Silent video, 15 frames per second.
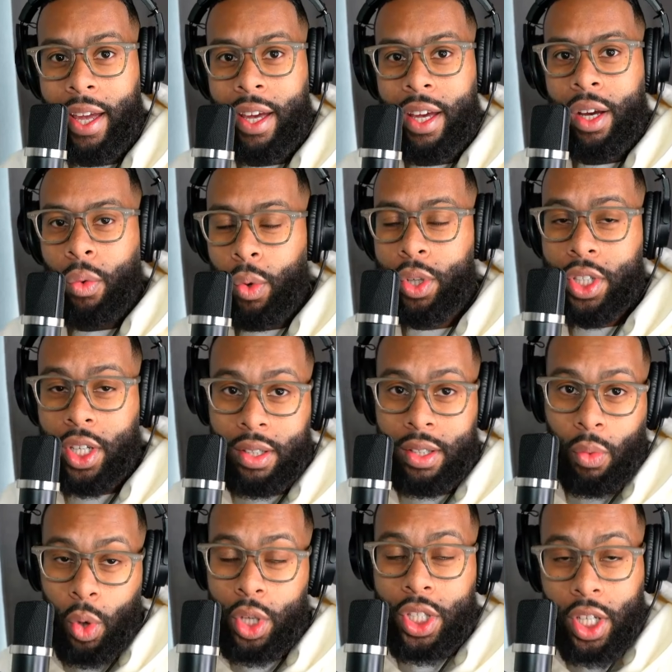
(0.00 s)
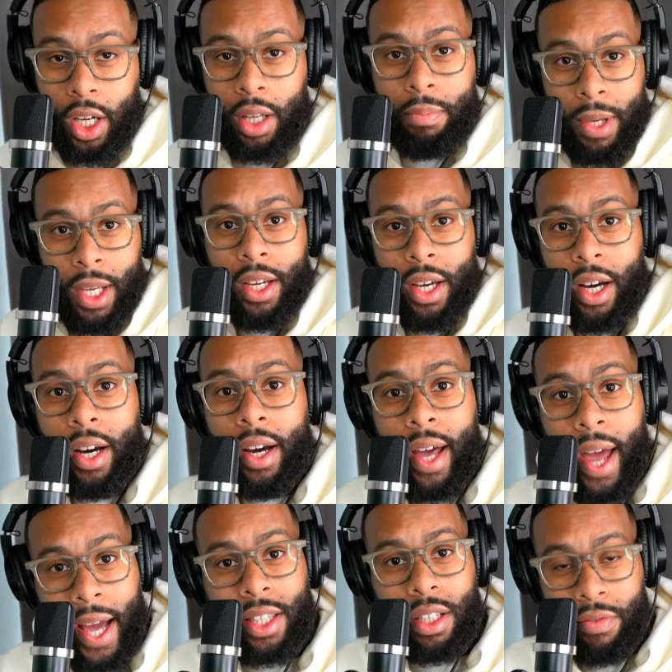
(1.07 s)
which could which could be an
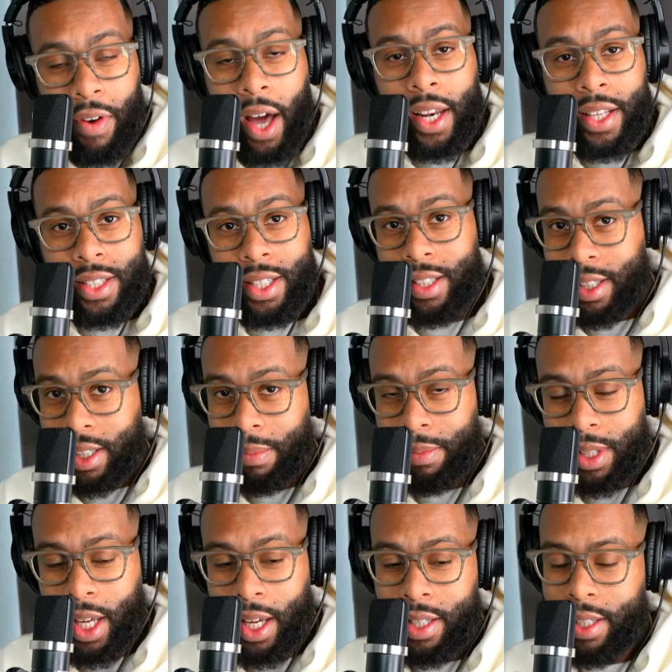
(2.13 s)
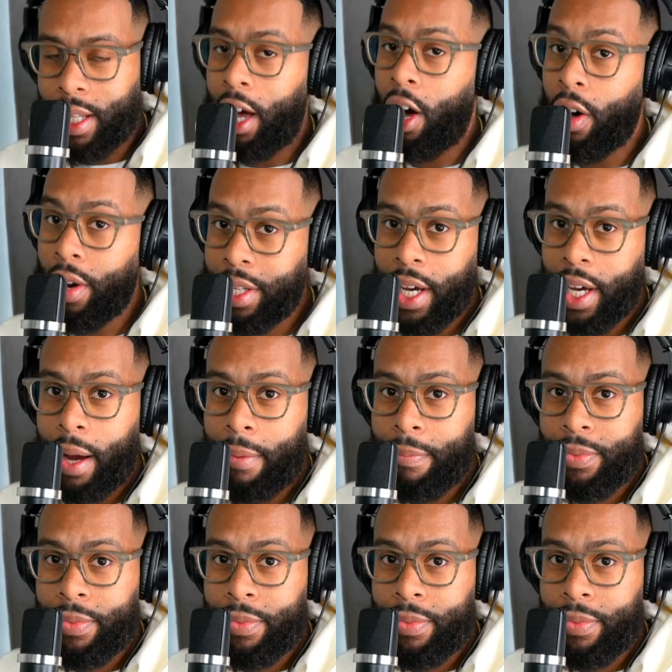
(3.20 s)
act of violence in some states, not all the time.